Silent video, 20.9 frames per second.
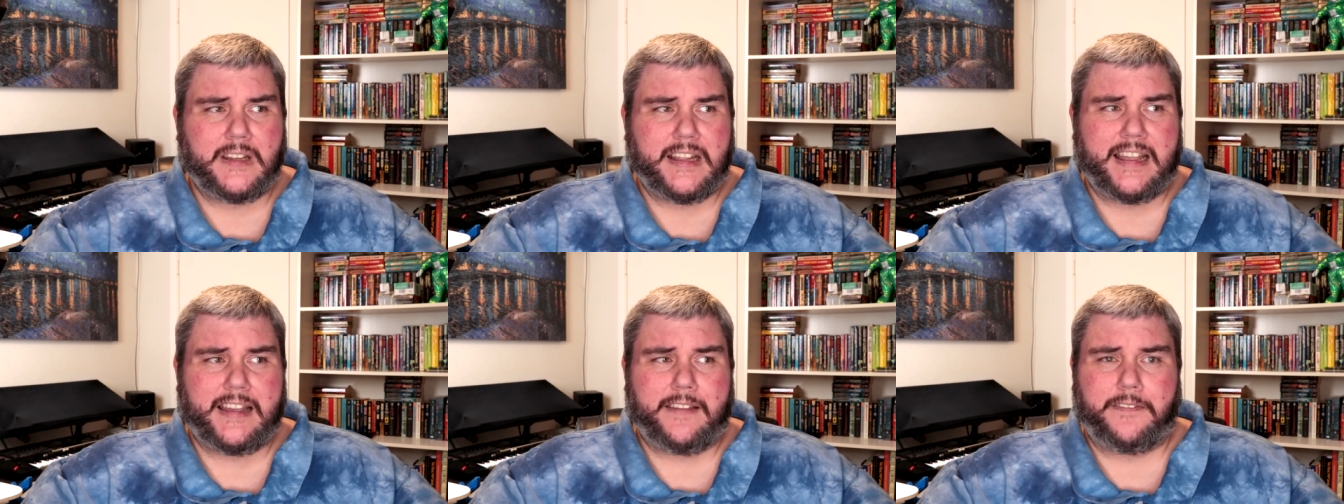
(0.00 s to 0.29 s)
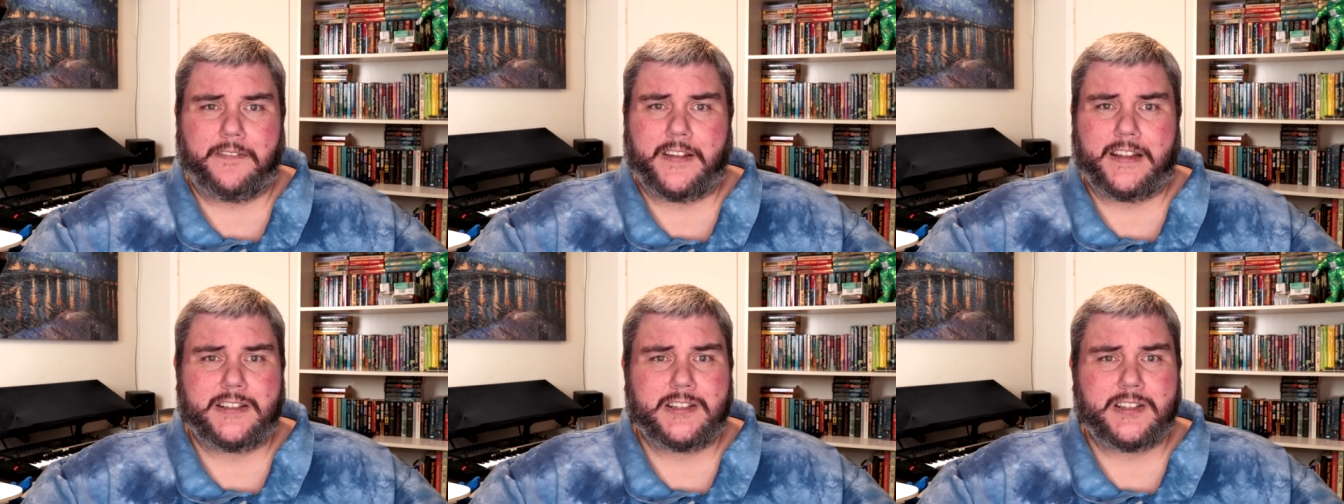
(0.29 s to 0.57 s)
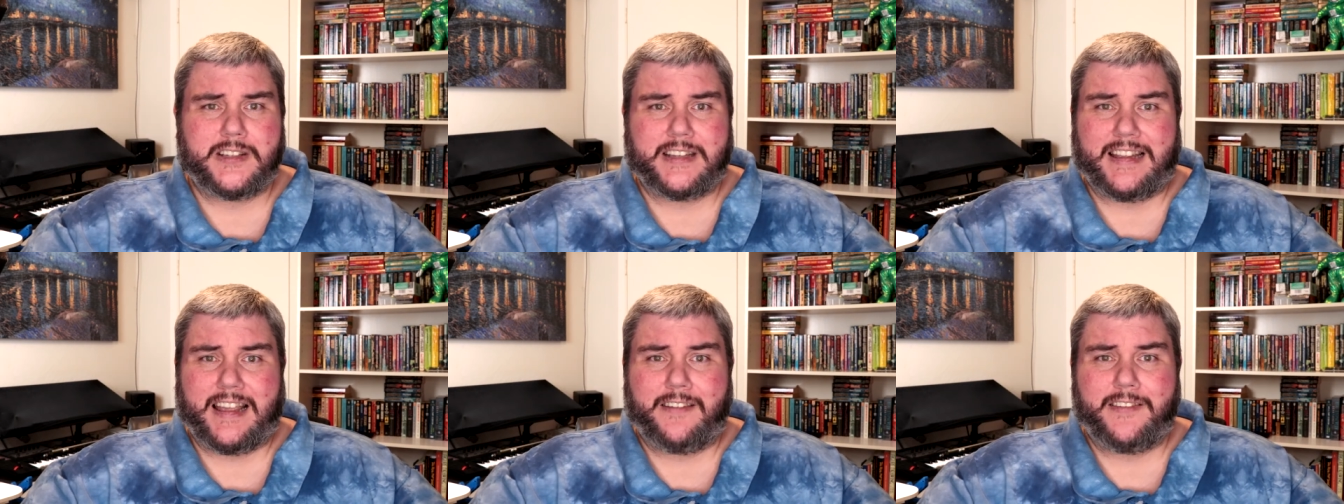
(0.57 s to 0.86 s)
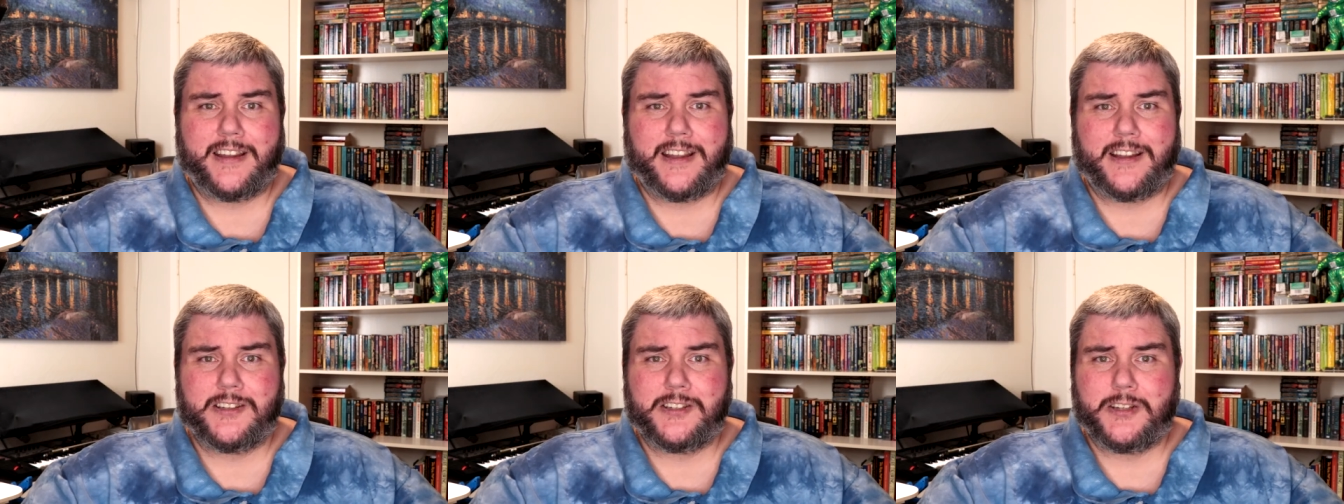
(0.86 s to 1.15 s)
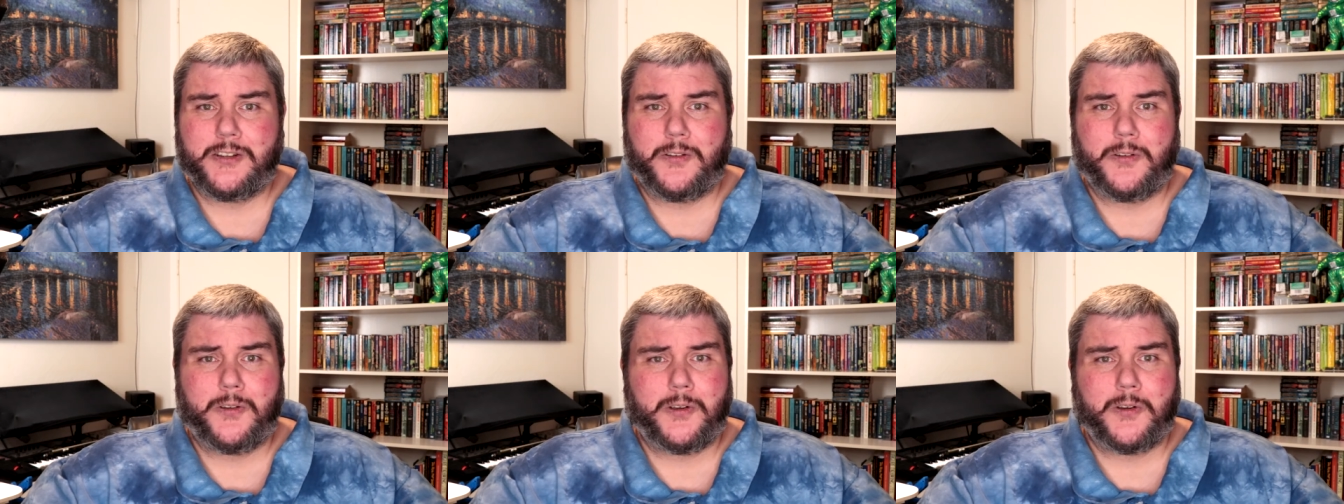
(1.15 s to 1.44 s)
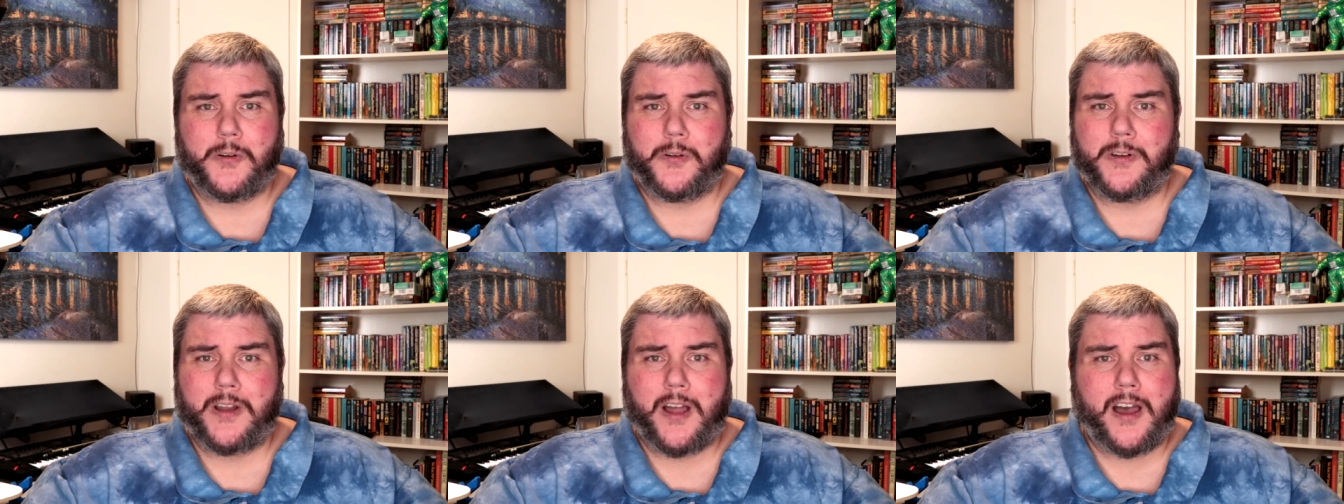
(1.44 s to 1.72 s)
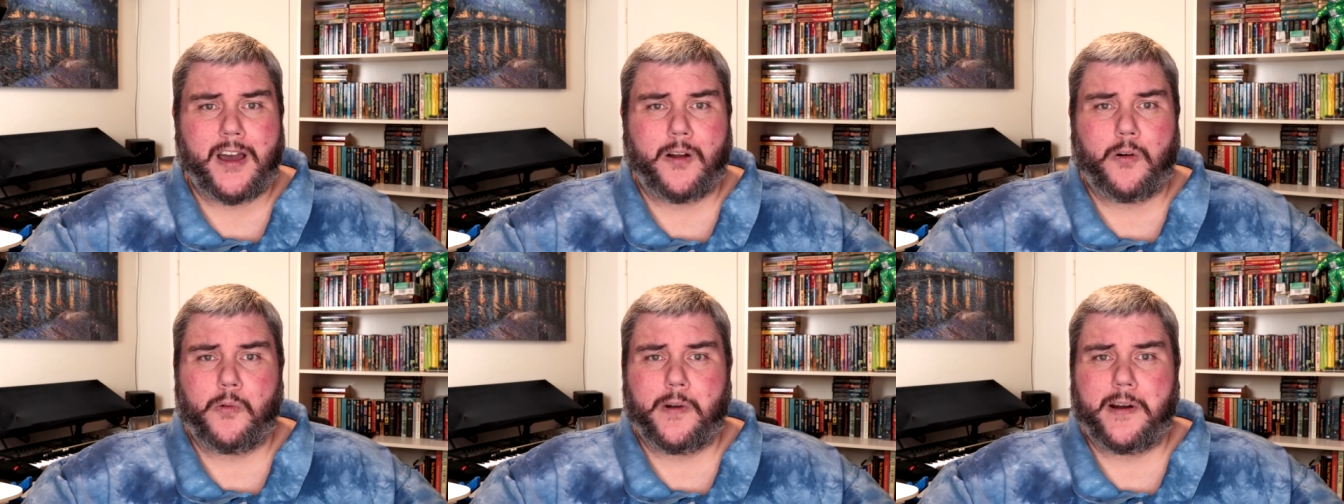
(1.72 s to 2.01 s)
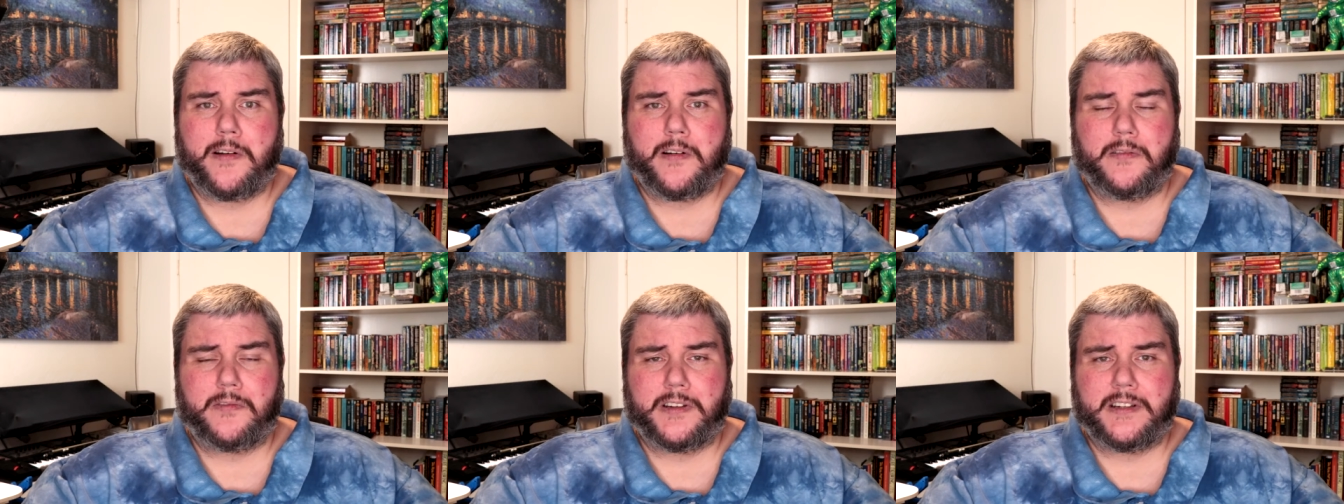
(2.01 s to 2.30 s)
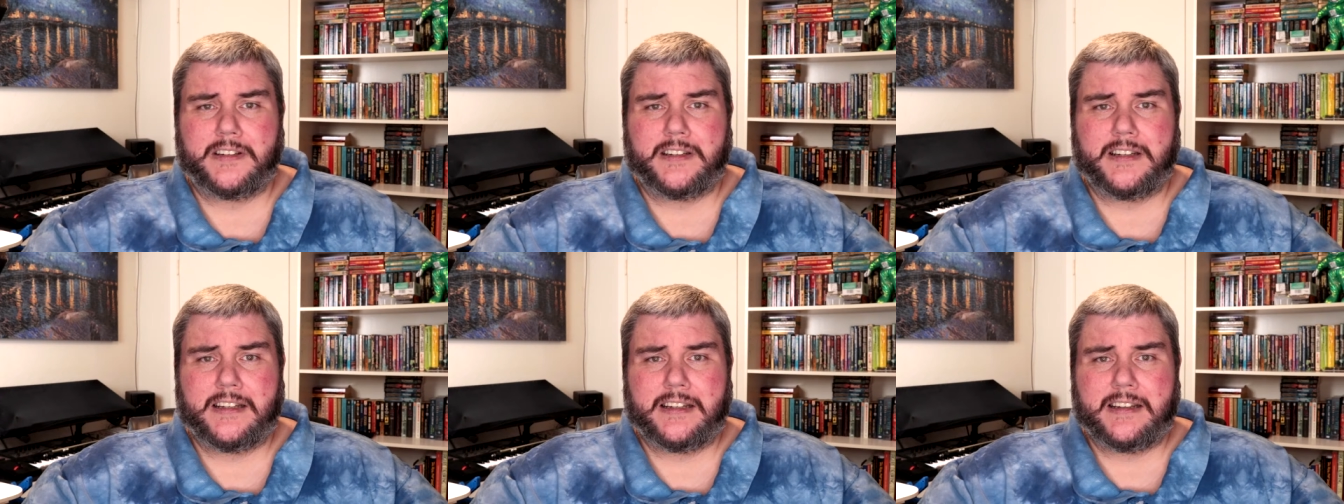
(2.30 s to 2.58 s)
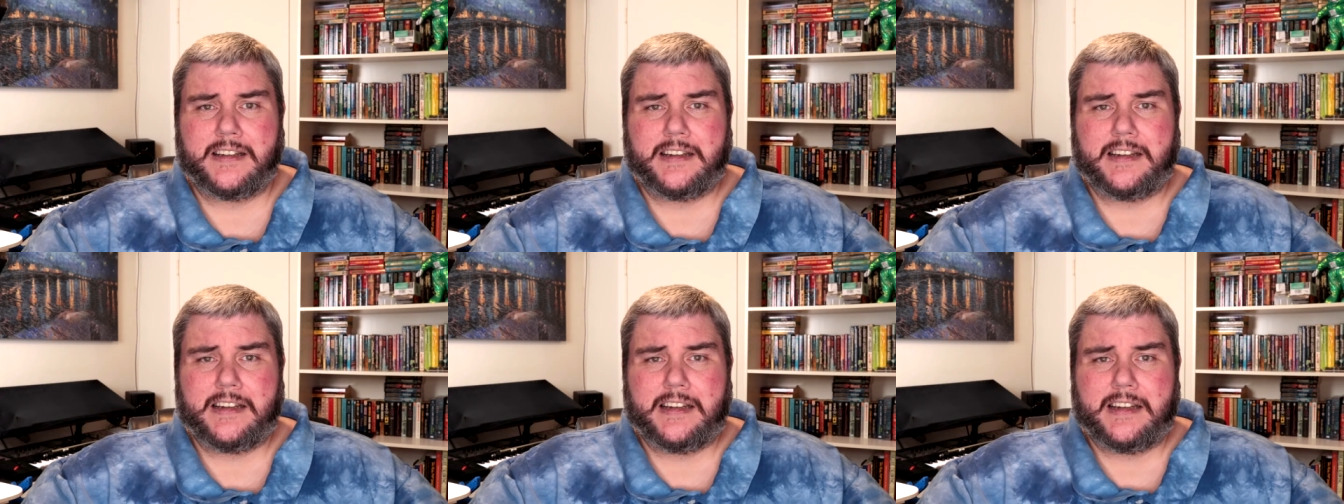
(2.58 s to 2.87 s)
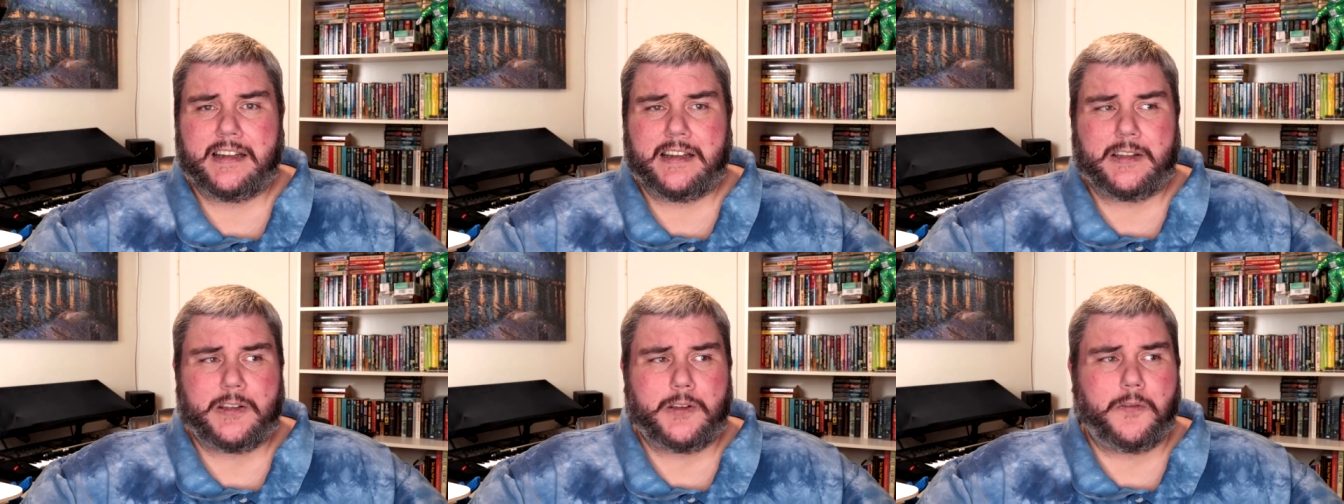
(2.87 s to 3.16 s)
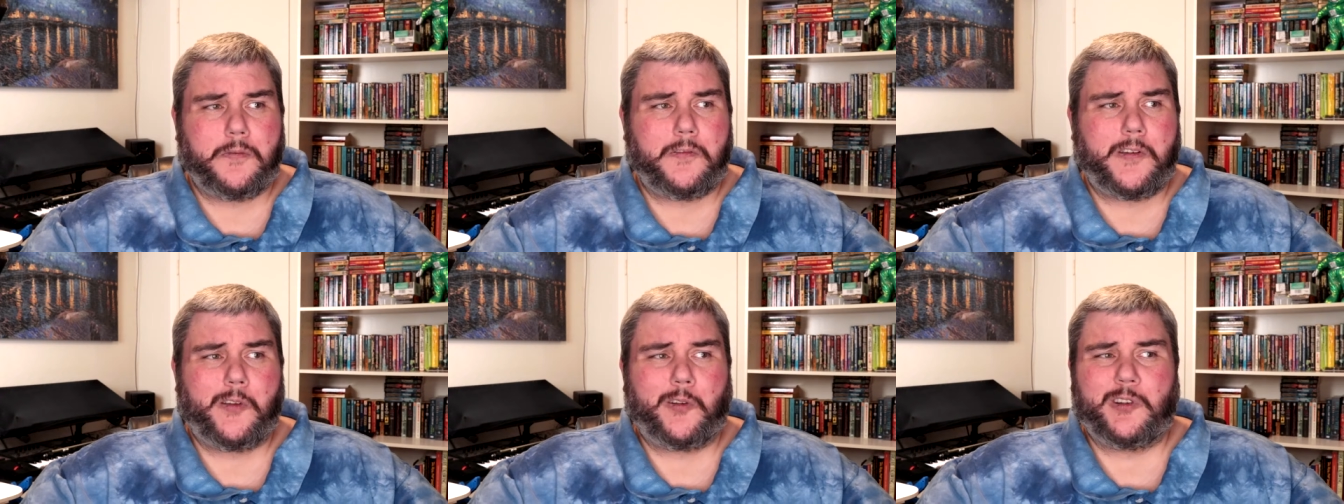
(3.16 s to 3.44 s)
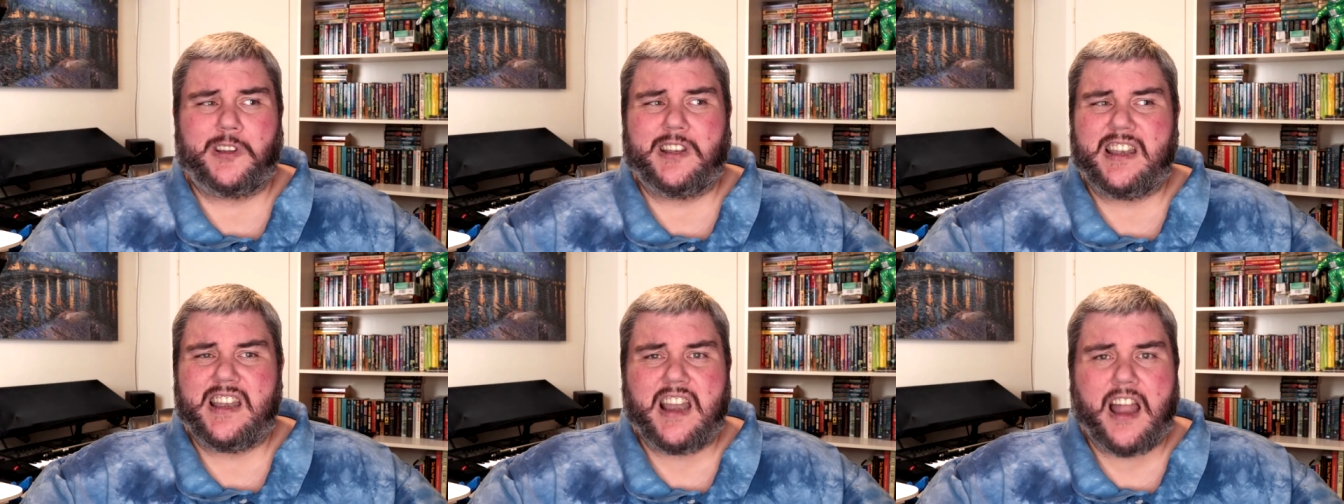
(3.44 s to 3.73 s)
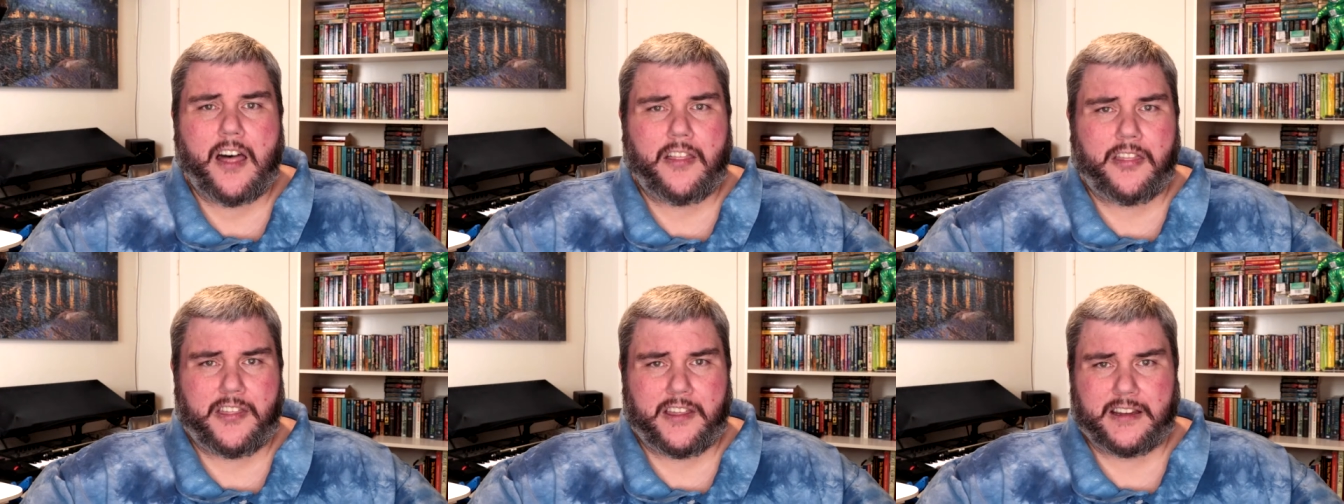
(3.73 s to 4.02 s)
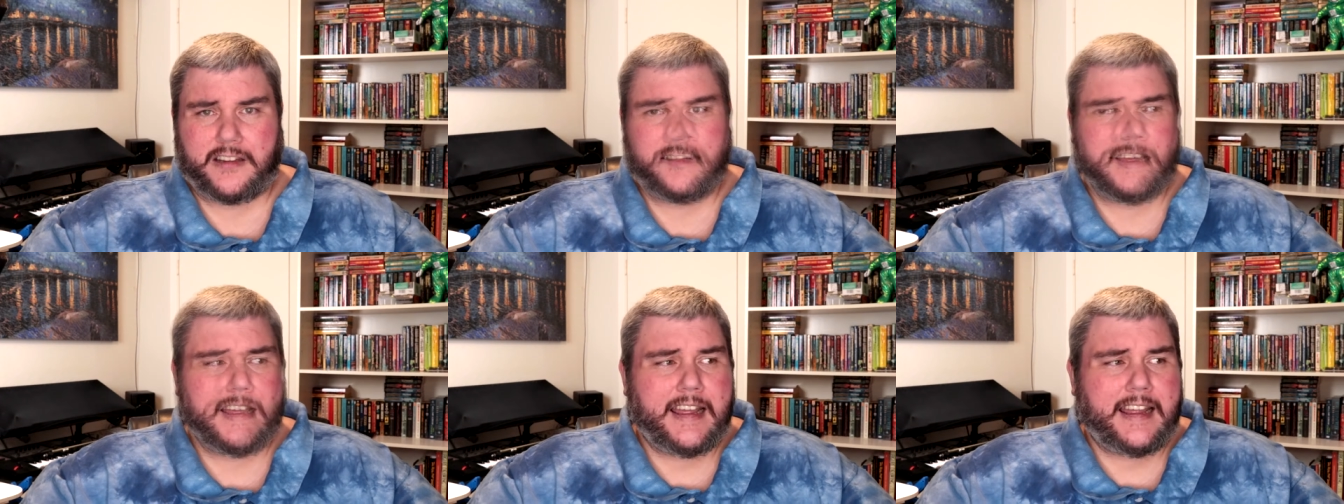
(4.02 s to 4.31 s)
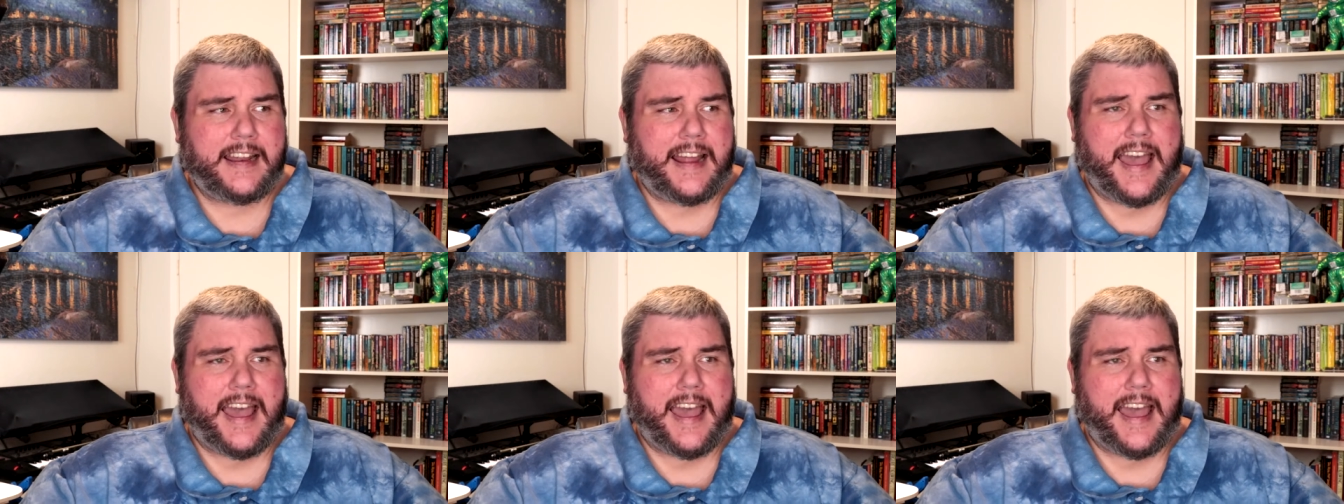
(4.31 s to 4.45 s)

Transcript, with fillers: if it's giving it to you, you're not aware of it you feel nothing.